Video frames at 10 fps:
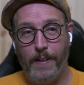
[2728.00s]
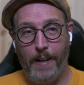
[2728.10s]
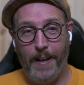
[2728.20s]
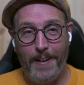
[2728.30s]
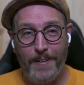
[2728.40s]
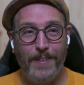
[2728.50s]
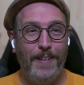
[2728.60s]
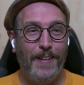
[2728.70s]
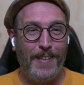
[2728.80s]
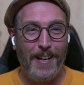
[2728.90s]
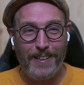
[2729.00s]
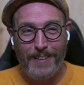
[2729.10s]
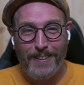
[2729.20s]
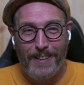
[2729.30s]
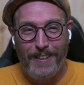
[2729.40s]
And
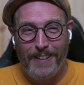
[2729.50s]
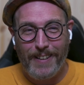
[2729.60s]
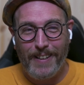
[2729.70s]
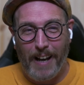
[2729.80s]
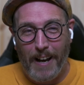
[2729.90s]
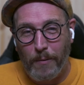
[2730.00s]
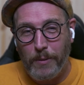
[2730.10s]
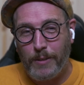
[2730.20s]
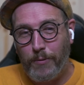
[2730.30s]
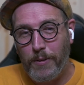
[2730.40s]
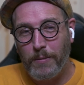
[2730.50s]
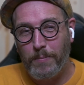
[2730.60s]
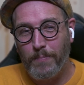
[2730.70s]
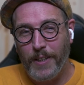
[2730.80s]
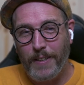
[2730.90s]
that, like, I always
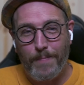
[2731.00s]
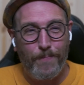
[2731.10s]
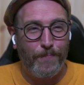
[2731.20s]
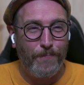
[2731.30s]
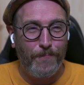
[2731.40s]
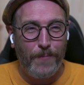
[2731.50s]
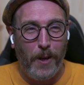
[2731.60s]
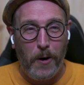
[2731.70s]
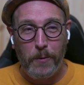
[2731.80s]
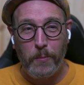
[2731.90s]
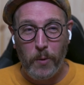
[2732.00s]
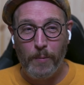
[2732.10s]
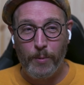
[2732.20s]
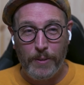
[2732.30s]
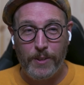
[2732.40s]
feel like
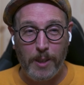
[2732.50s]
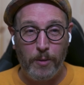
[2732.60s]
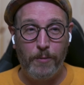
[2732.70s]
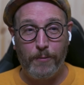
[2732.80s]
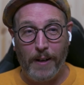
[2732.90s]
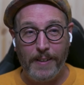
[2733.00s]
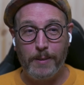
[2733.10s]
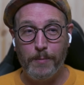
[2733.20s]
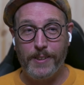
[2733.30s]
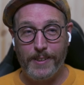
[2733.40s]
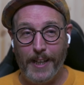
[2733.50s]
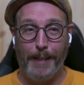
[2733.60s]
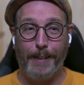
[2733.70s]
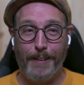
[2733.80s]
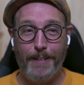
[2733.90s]
heartwarmed when someone finds a
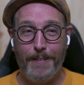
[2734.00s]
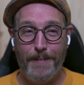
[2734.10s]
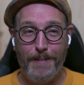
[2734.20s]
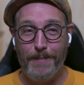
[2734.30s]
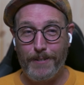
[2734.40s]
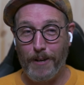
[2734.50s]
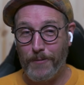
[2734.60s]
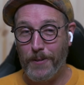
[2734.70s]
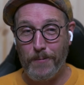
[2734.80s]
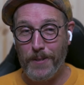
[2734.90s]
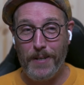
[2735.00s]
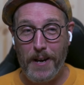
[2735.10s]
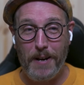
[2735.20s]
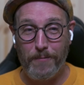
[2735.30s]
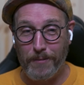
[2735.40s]
mistake in stuff that we
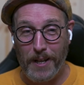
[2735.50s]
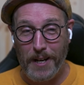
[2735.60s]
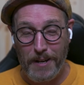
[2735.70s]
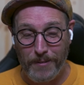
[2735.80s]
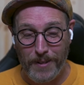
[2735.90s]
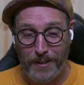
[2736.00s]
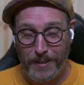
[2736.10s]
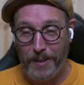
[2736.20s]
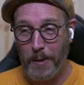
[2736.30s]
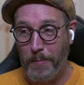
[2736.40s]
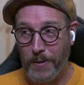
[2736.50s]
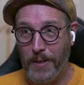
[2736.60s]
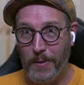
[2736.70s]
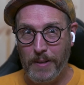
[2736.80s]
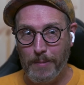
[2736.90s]
have live on GitHub or
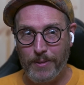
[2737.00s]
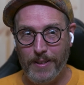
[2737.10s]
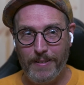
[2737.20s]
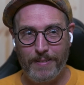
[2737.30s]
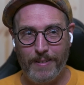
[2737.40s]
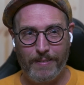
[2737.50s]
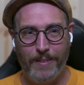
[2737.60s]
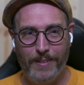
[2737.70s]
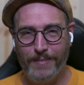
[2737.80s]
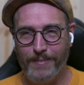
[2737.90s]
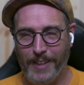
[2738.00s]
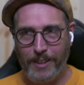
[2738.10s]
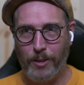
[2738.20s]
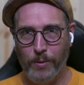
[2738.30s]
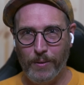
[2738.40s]
on the website. It's like,
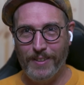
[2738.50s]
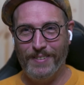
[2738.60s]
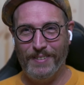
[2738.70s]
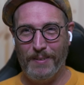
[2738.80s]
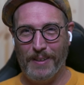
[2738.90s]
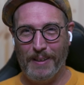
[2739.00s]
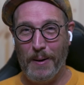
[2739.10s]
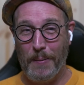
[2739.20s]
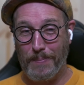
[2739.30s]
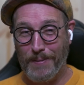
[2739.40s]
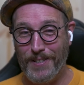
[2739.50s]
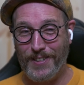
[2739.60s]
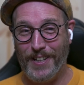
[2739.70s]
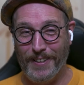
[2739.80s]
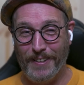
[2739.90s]
thank you. I
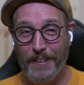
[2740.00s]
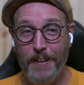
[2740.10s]
appreciate it.